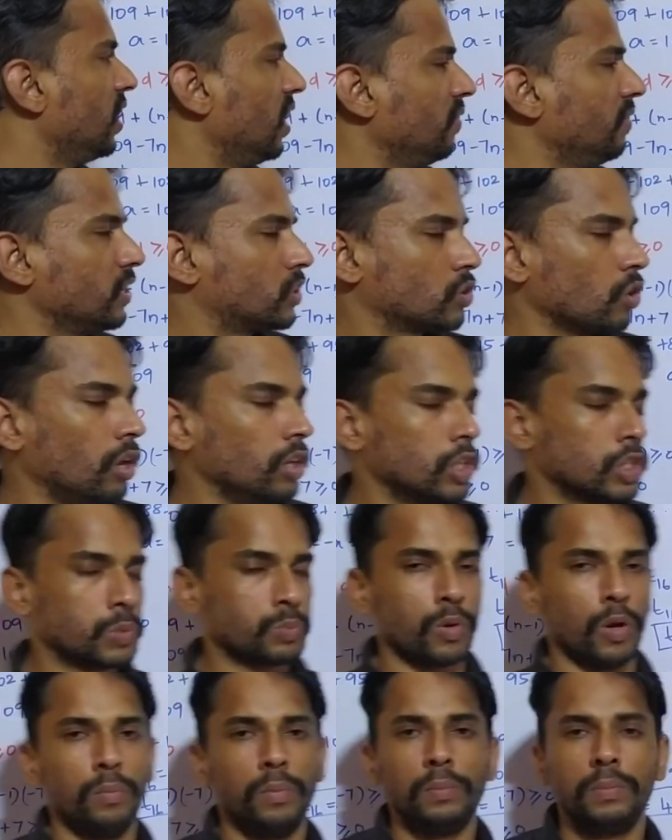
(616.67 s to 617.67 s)
way we solve
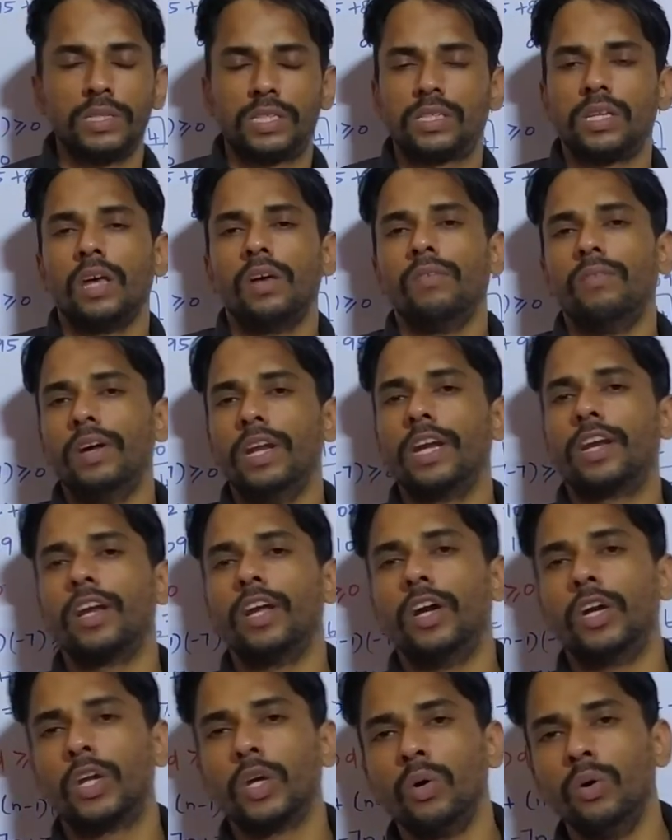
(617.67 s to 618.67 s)
this problem is very
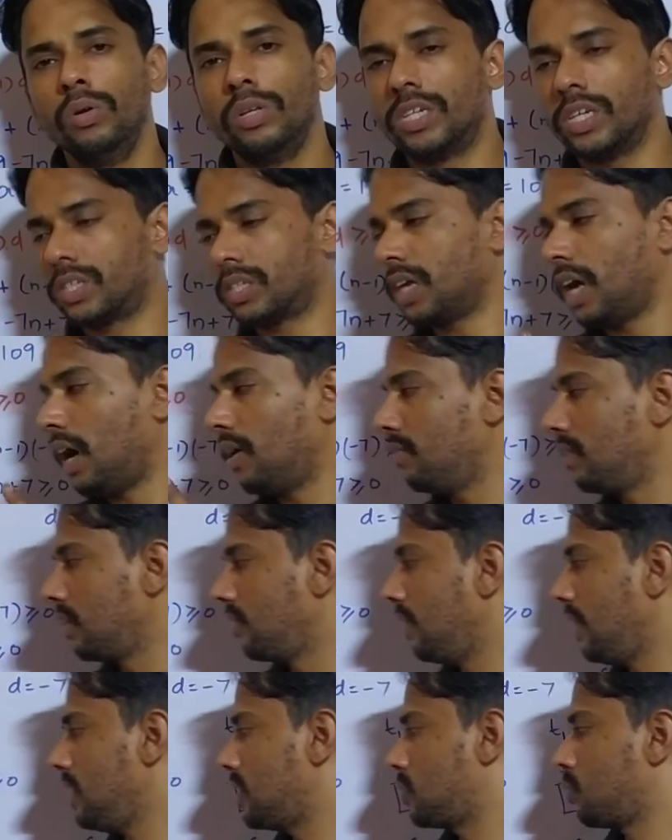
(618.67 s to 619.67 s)
clear to you. Just have a
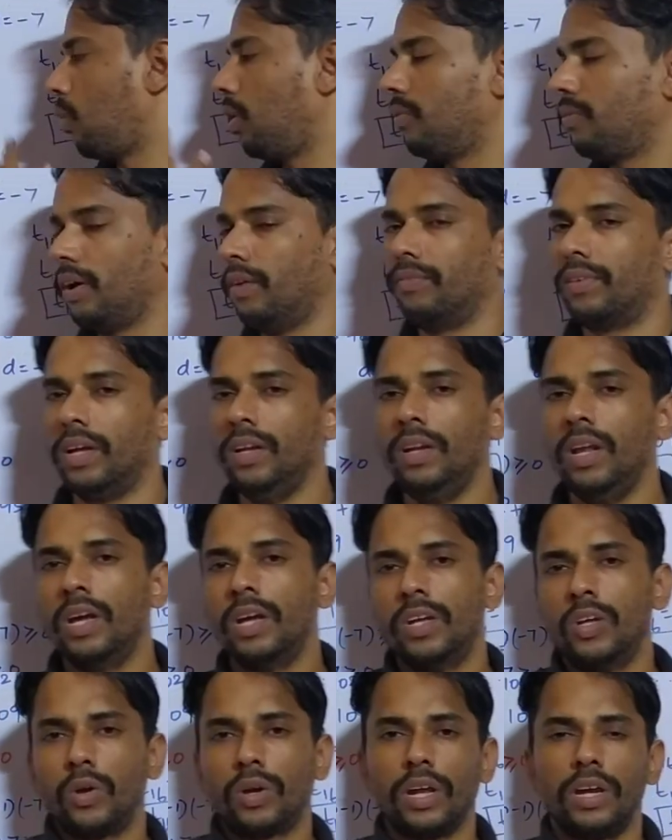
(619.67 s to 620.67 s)
revise what we have
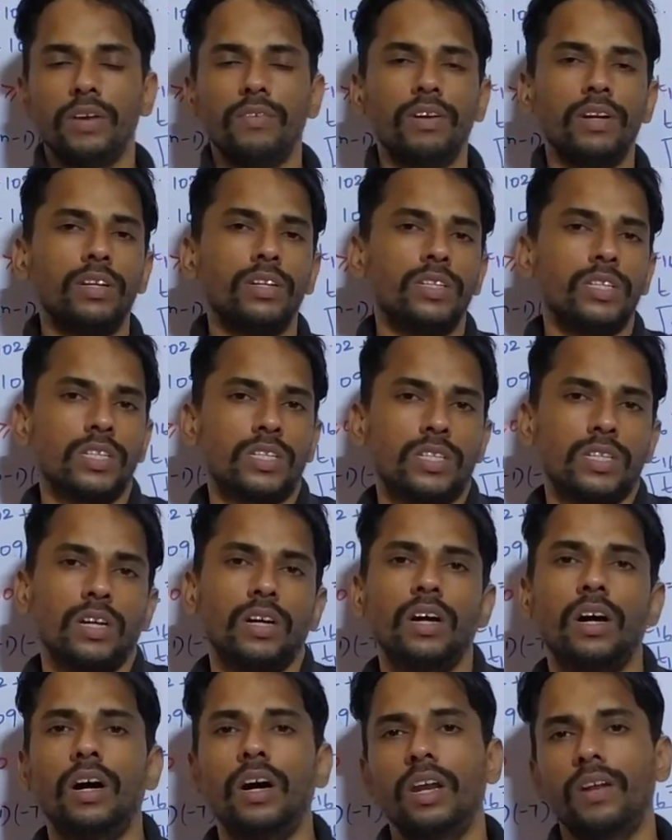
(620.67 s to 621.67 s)
done. You can even just
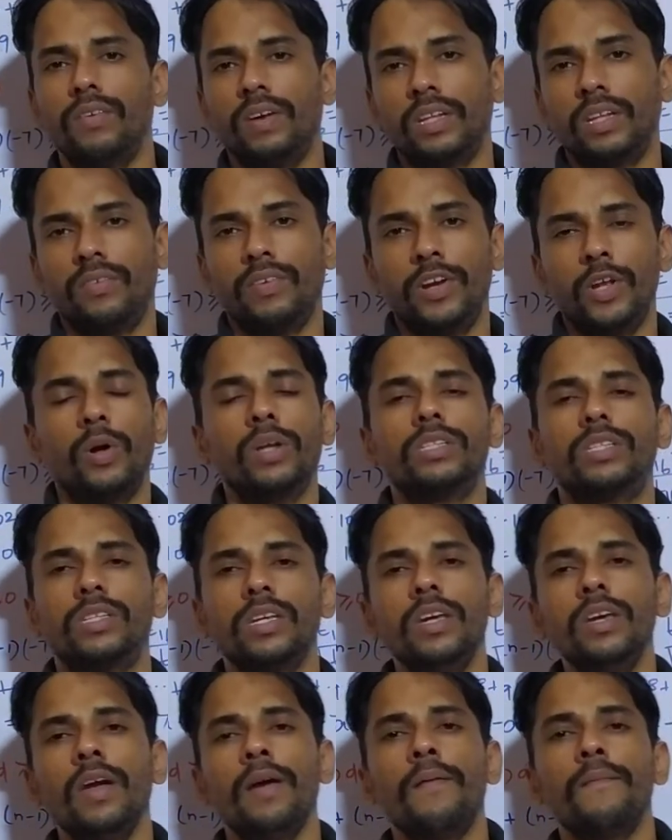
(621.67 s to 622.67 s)
rewind the video and
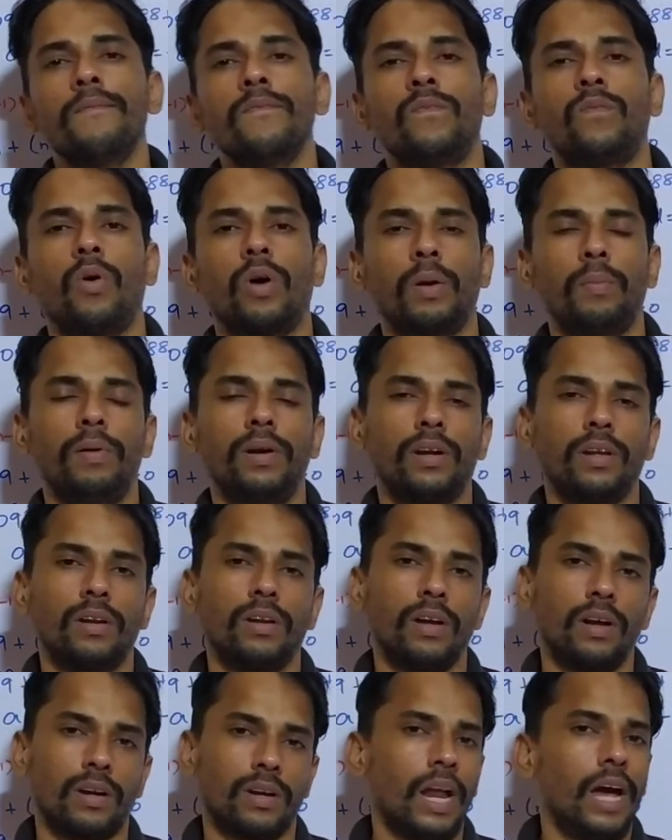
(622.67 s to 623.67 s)
see for a
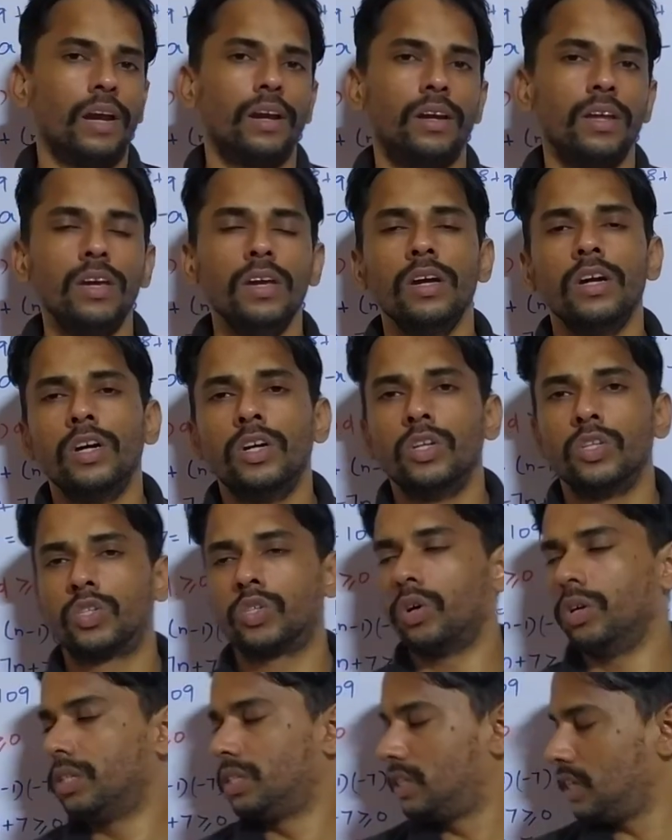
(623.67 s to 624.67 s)
better clarity.
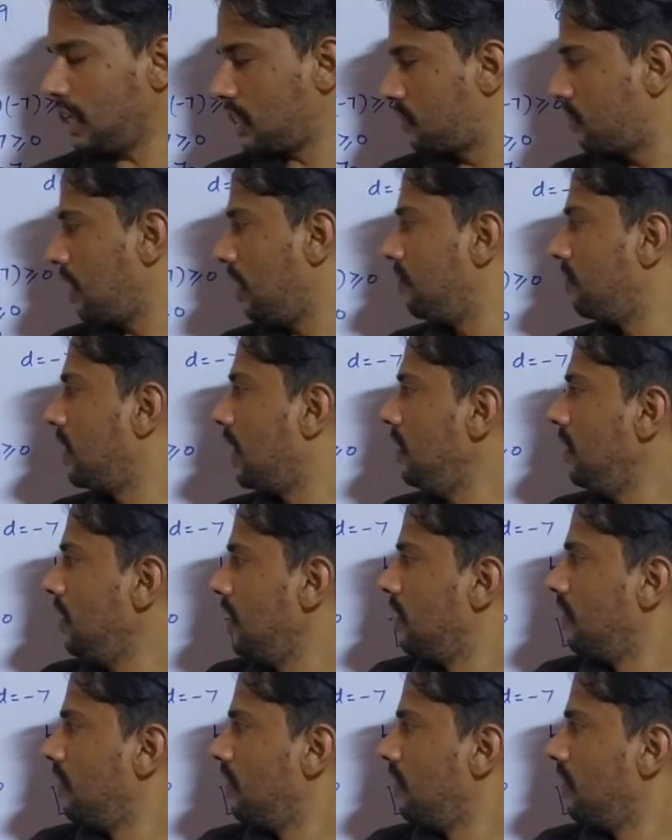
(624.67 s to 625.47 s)
So just we have